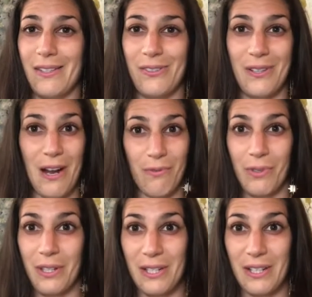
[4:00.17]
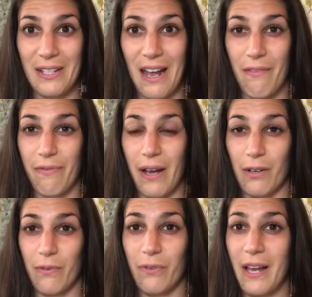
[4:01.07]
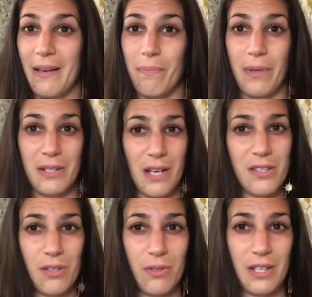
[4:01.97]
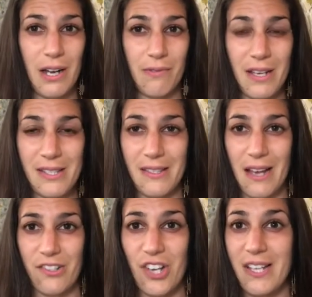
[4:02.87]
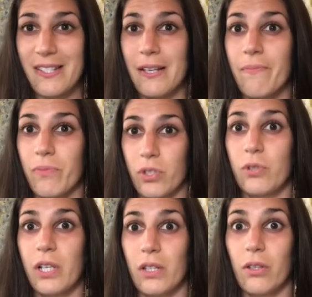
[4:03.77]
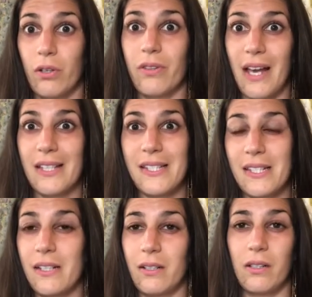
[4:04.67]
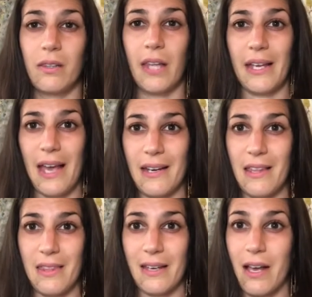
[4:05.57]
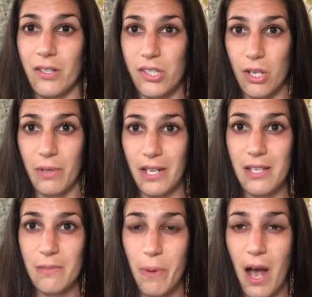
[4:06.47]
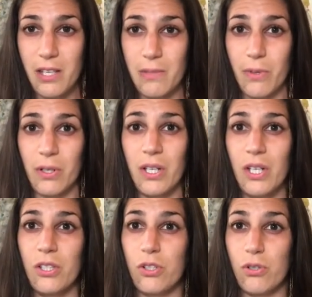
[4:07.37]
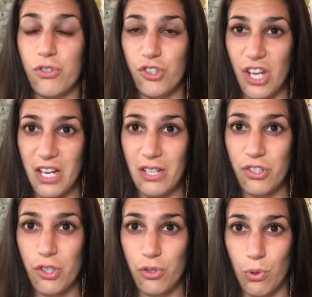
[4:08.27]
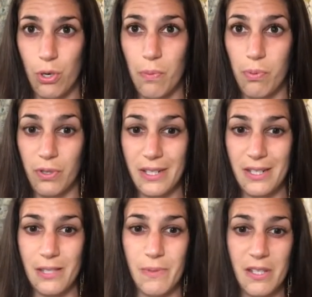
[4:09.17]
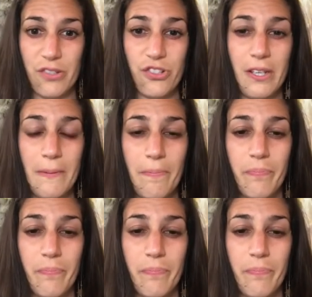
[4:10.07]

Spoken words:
you got really good at fight or flight, but not so good at rest and digest, you can learn that skill like anything else. So it is possible to change your predisposition.